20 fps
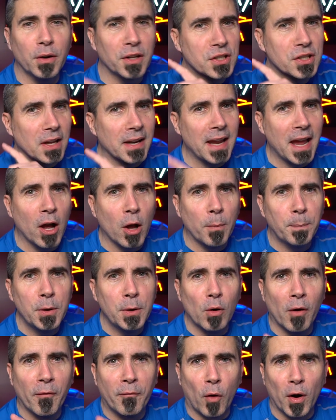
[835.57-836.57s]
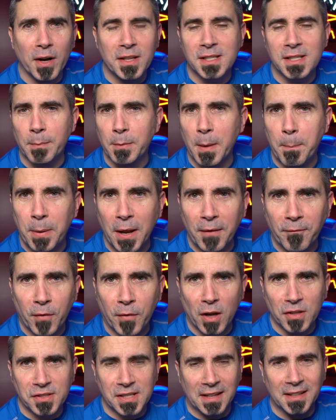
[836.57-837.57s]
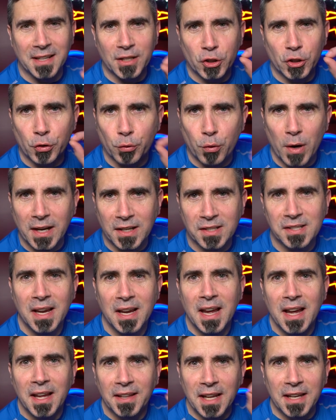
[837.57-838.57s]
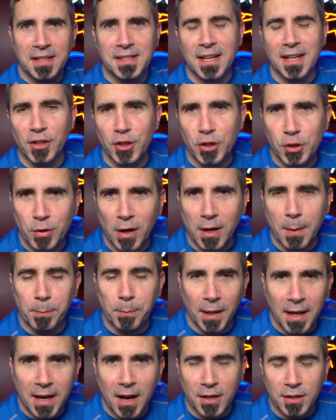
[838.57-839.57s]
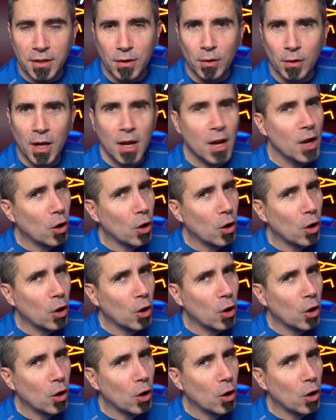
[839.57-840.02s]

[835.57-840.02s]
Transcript: It's going to help you avoid some of the pitfalls and the tricks that dealers try to play on you.